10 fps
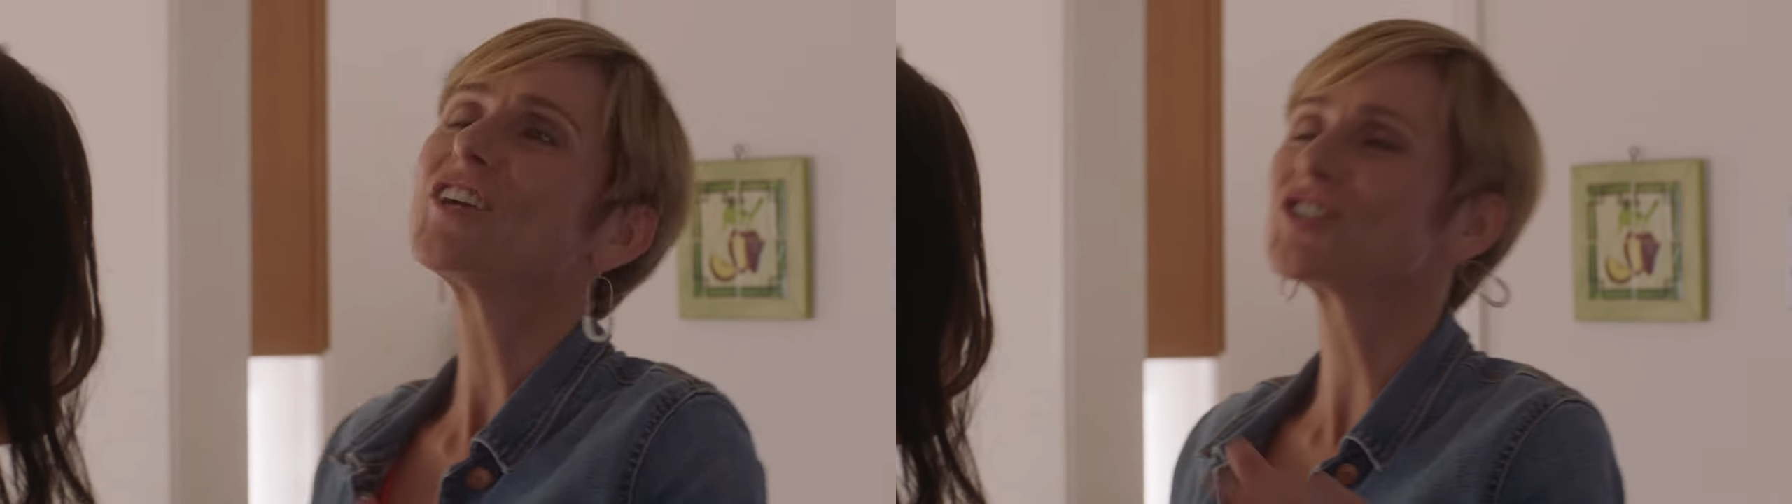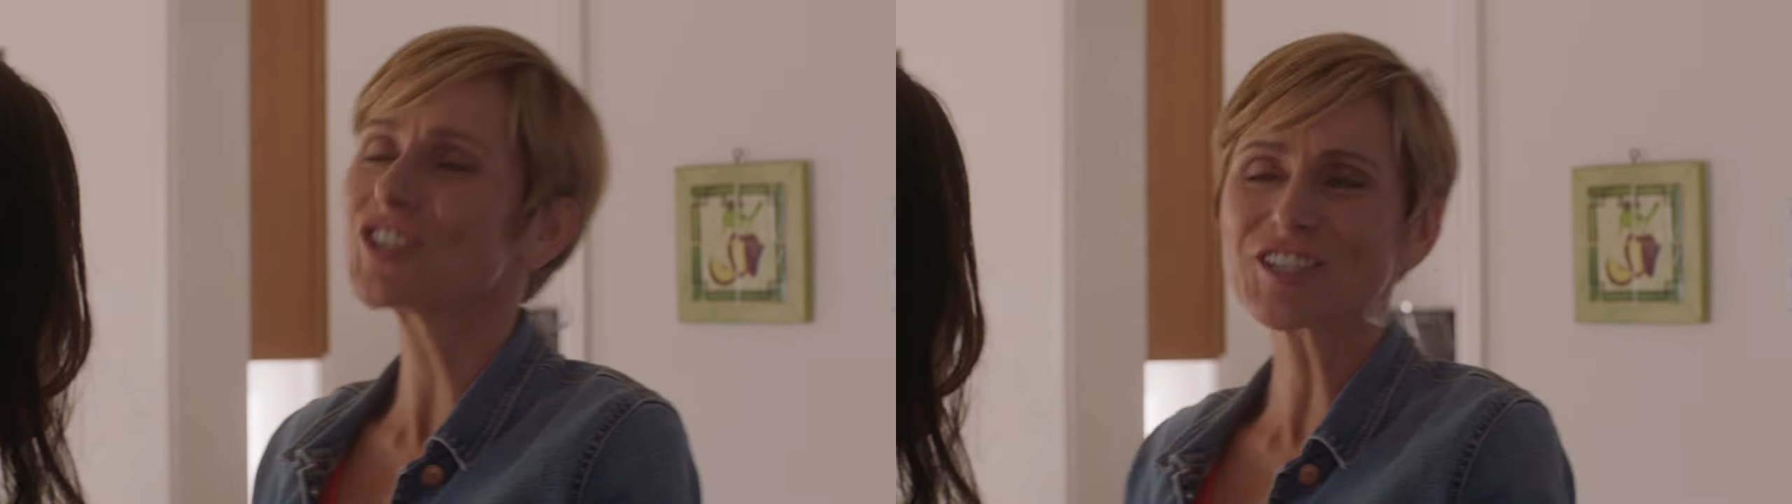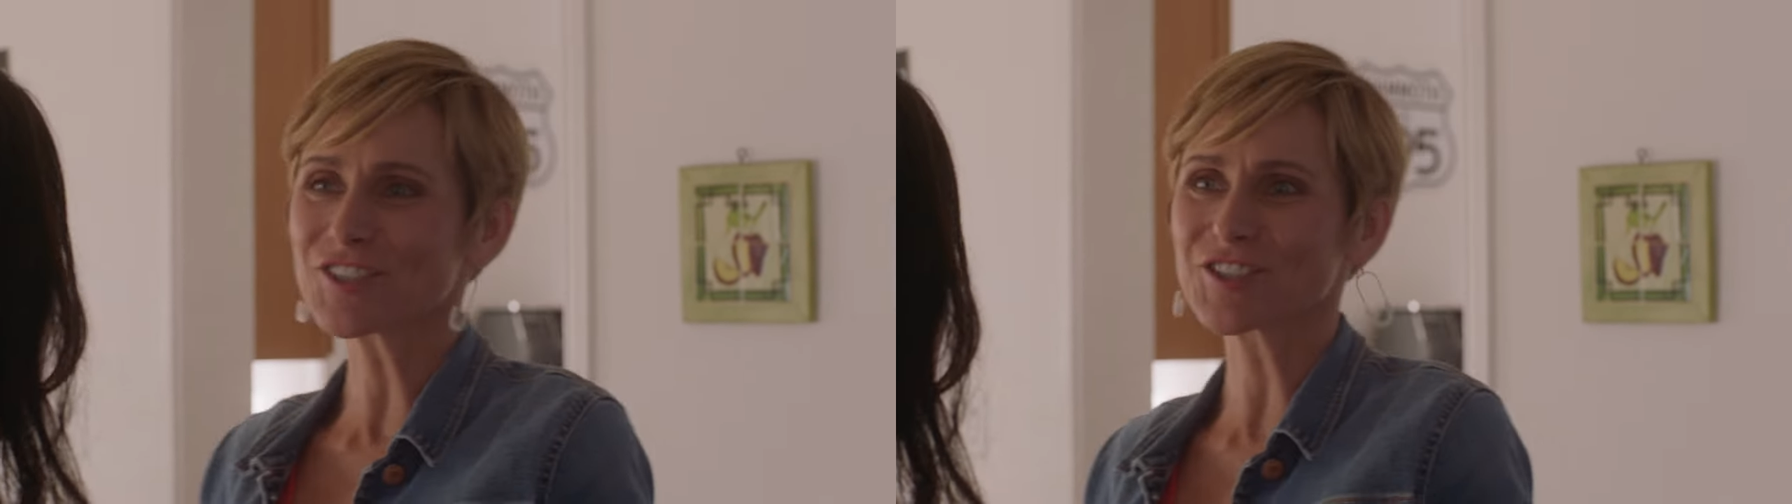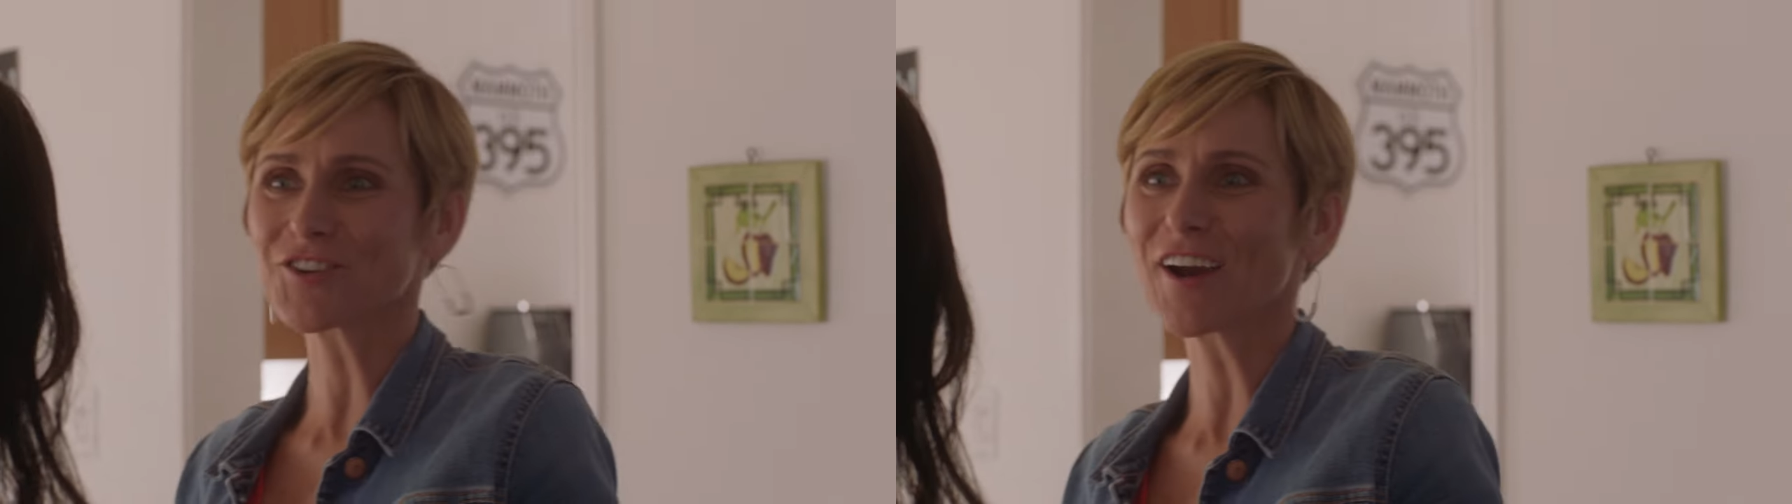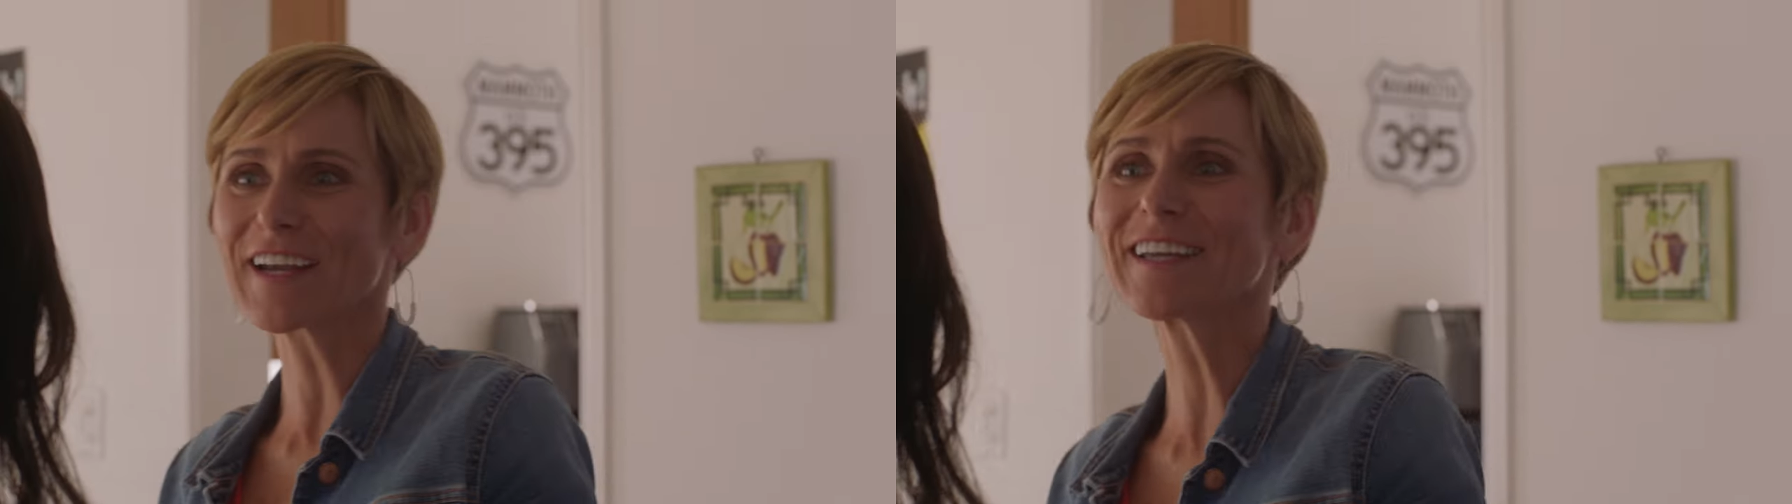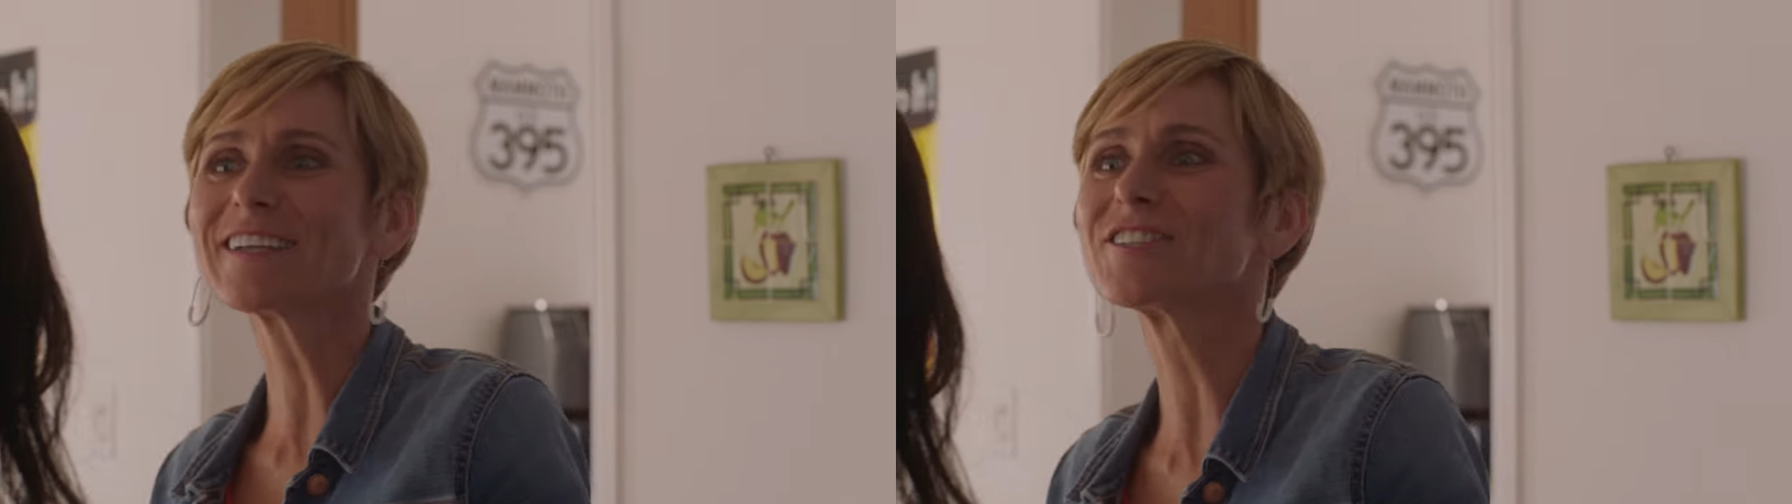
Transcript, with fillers: she just tried it